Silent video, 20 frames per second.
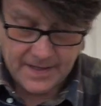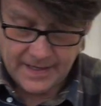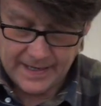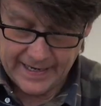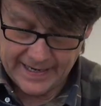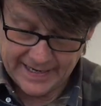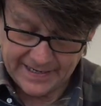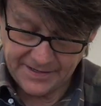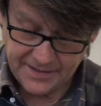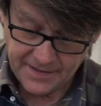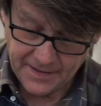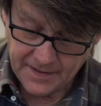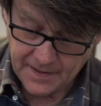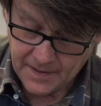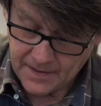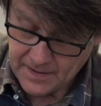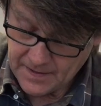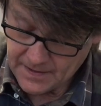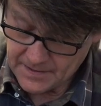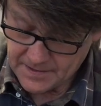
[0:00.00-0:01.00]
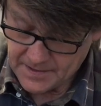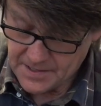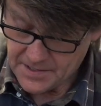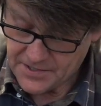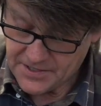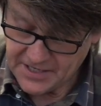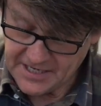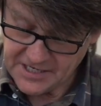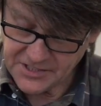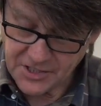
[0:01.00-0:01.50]
and
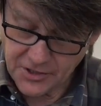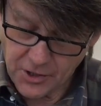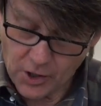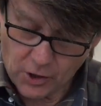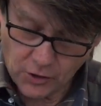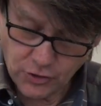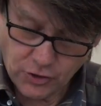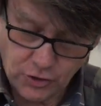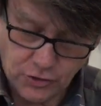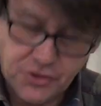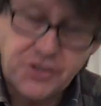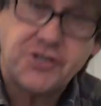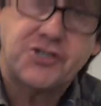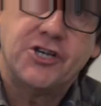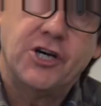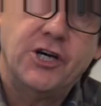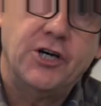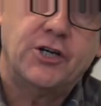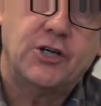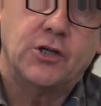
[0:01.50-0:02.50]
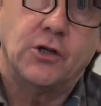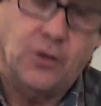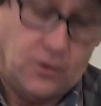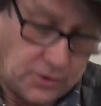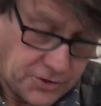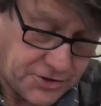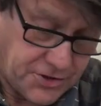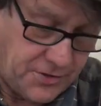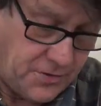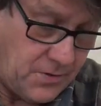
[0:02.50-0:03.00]
these are not just
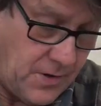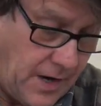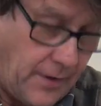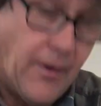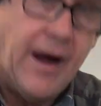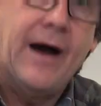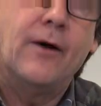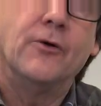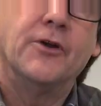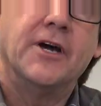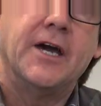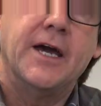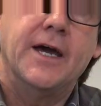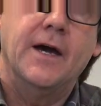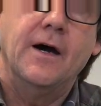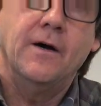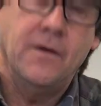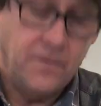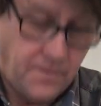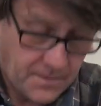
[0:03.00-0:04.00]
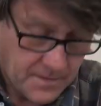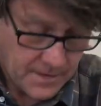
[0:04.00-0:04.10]
circles around here,